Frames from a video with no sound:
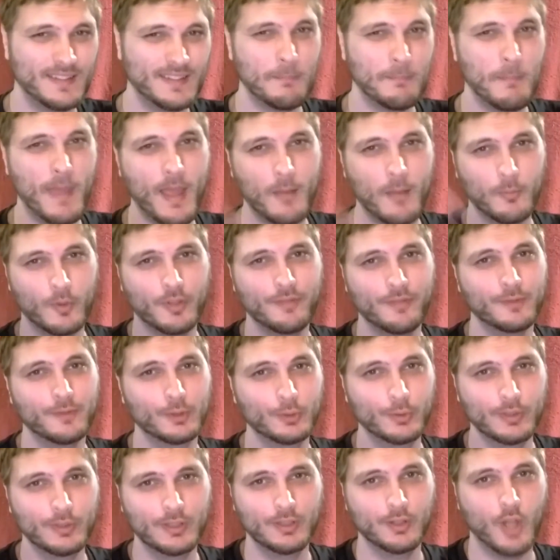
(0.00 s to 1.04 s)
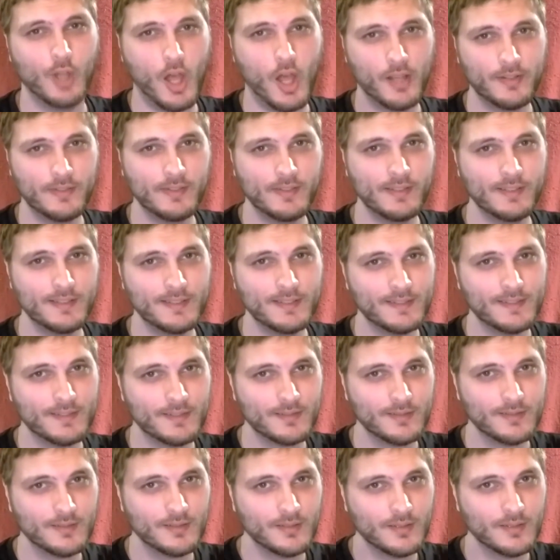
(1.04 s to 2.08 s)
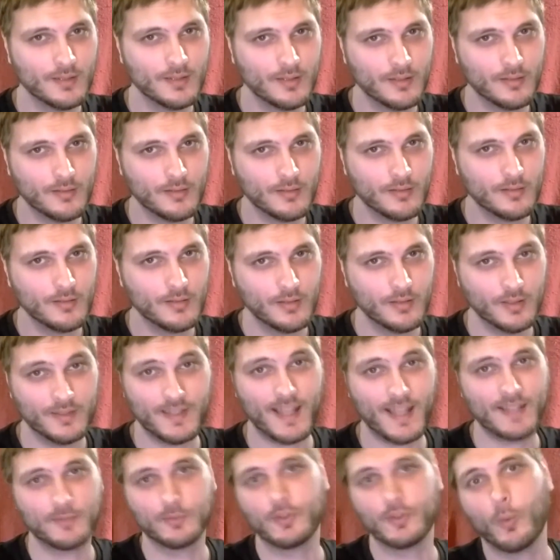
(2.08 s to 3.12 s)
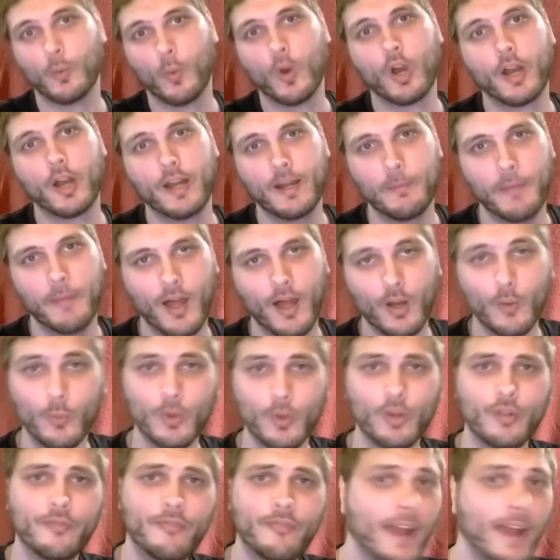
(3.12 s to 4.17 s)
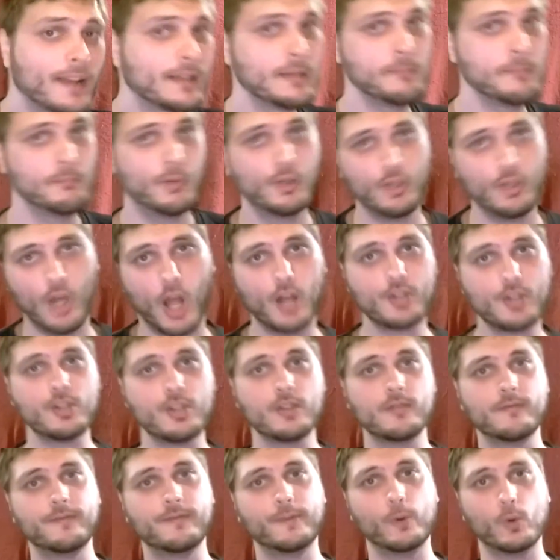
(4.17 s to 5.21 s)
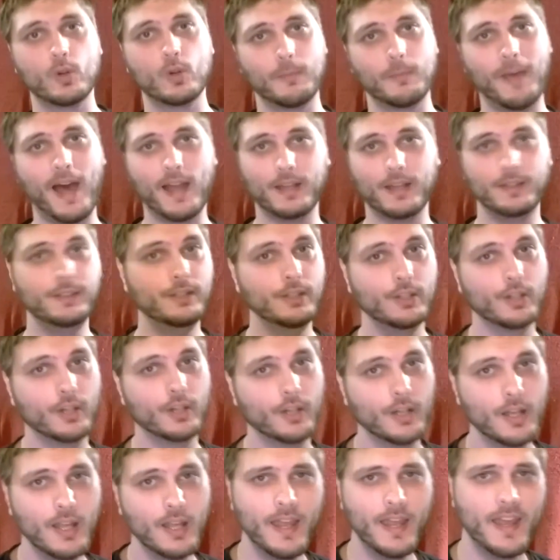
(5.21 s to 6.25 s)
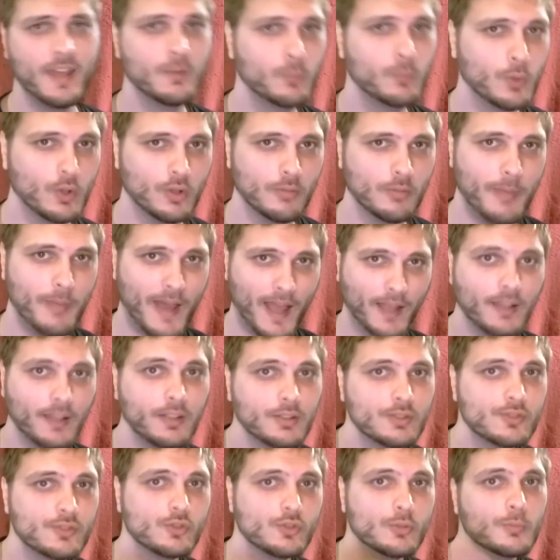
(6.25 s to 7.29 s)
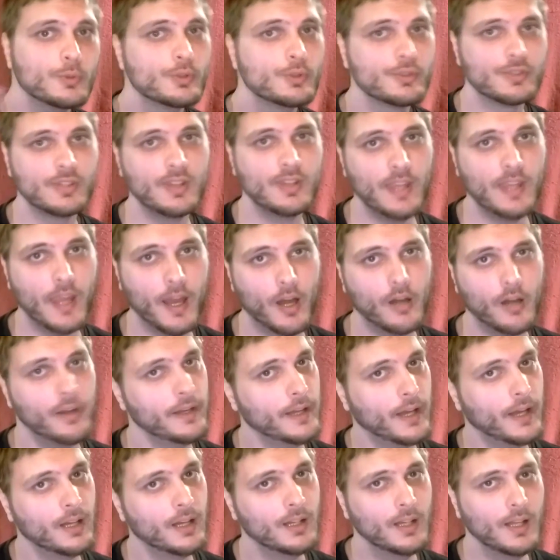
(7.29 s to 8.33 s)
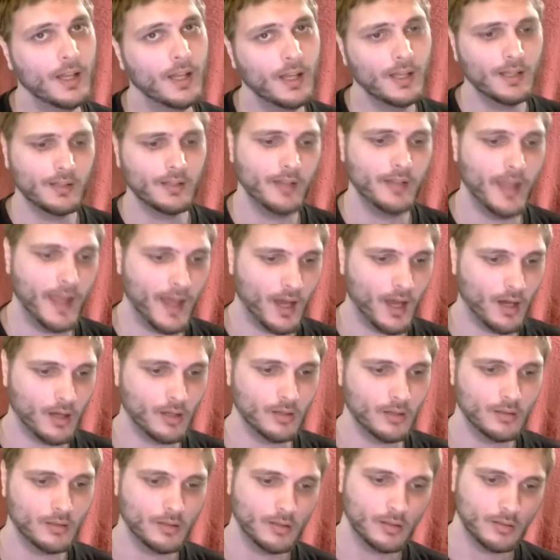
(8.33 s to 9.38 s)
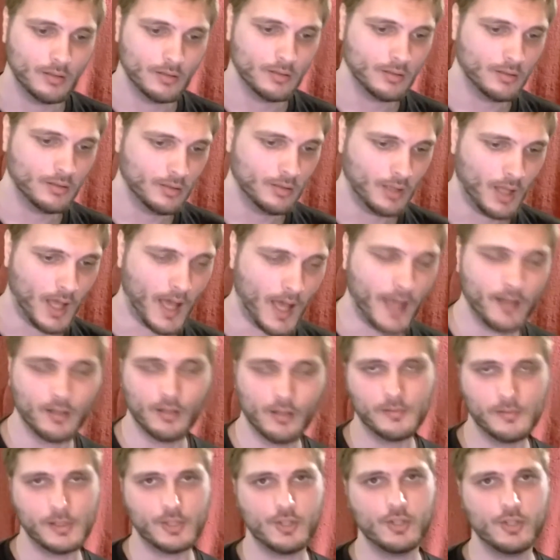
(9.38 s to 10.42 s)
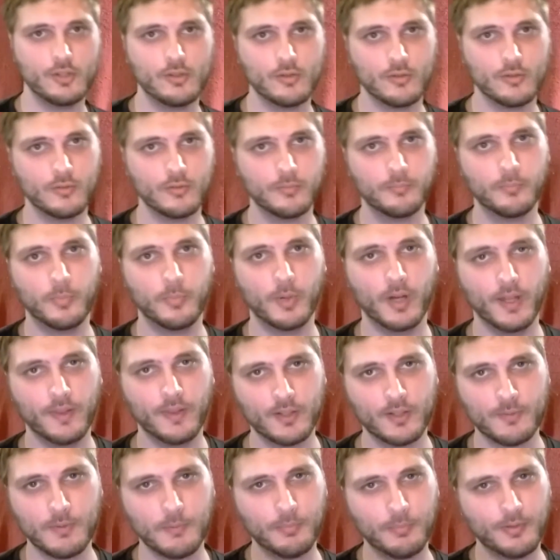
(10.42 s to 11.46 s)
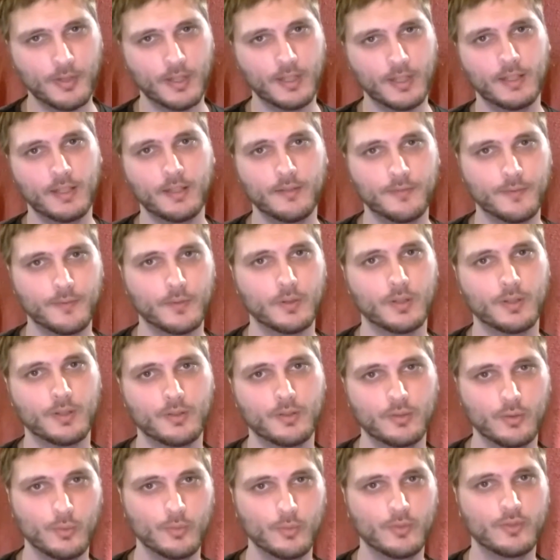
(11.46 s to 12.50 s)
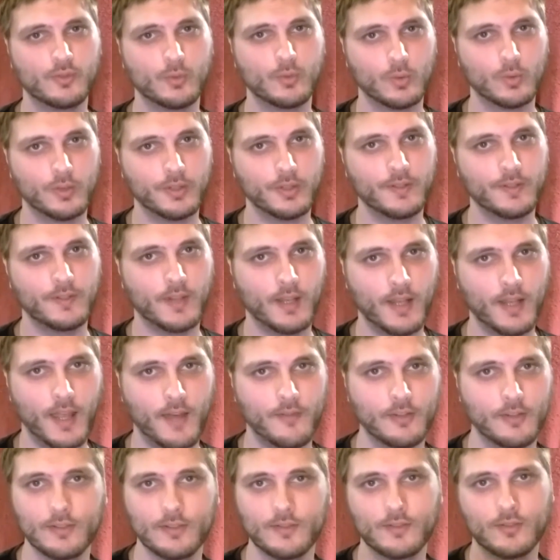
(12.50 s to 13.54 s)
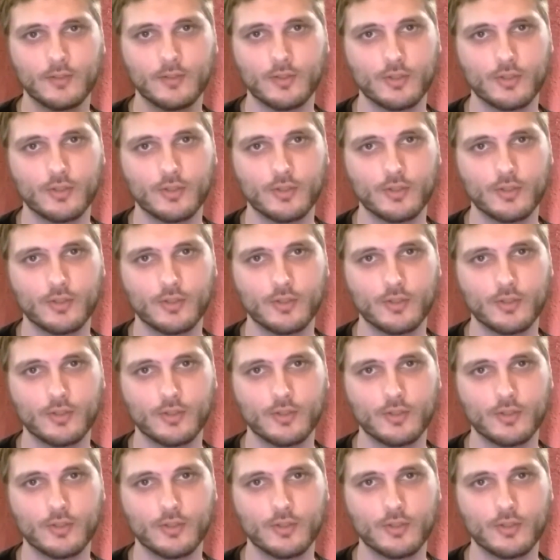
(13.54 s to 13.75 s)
the mammary fluid losses, because that's what they're worried about, will affect production for about a year and will impact consumers in the area. Now, I don't know about you, but there's been plenty of news stories and evidence